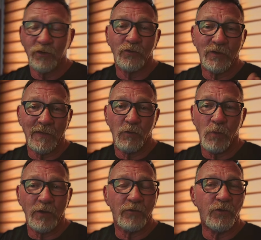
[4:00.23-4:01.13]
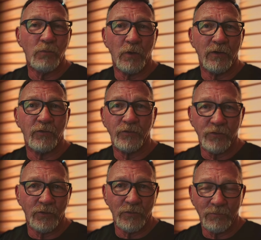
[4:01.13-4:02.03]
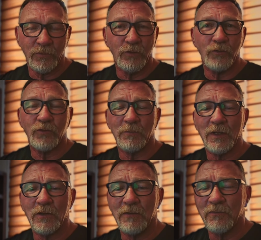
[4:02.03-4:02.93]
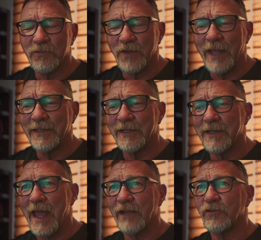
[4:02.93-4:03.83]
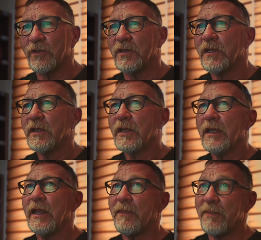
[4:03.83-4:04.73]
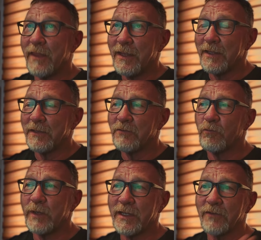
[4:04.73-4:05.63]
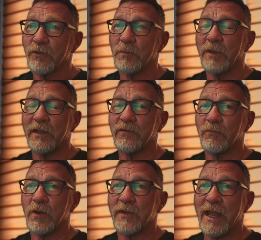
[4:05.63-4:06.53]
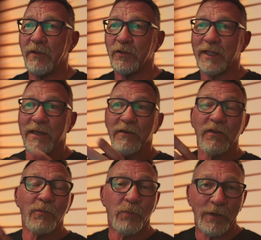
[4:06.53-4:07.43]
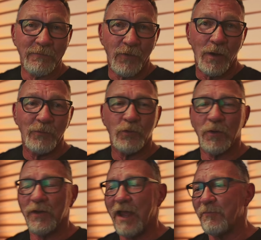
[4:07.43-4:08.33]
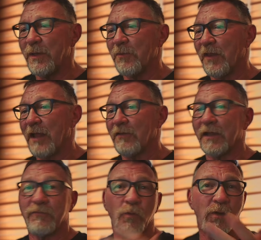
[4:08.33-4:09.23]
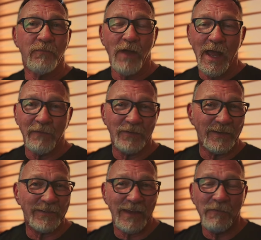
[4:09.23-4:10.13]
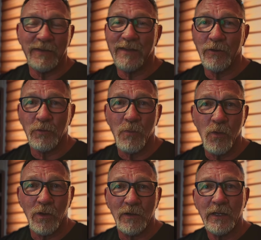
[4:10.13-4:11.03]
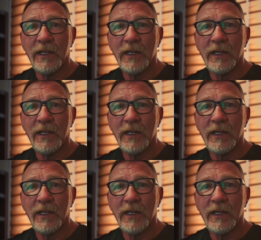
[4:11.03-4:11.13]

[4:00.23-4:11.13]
using their one or two printers to do some little side gig action. And then we get to a place where now you get into the print farms where you have people that have like 4, 5, 6, 7, 10 or more,